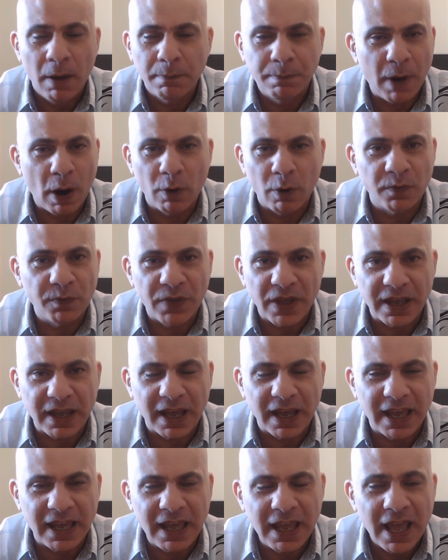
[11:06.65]
bolt
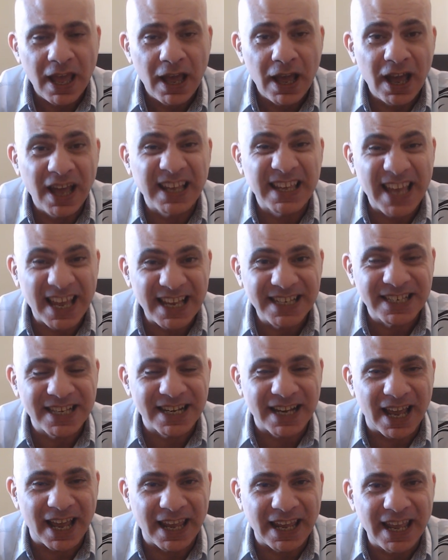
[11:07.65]
thingy uh,
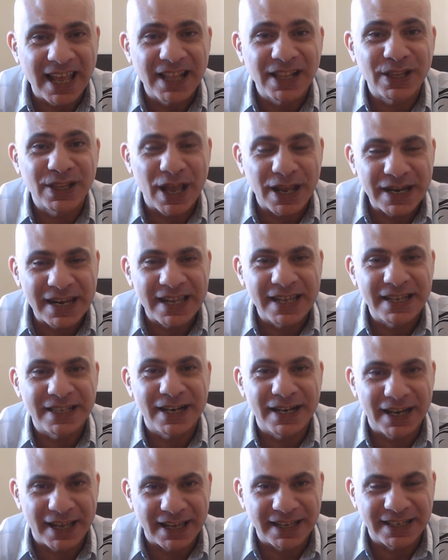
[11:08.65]
yesterday, then he
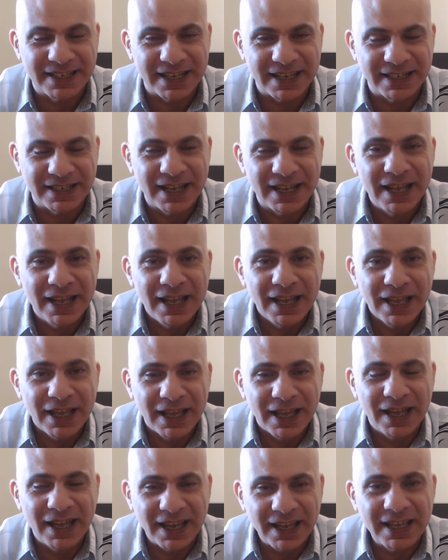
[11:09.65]
deleted
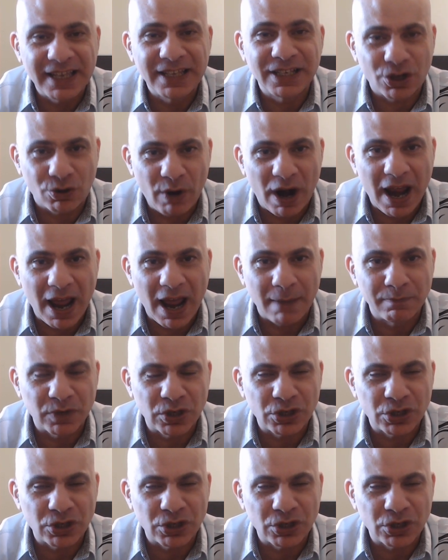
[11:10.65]
uh, his gram.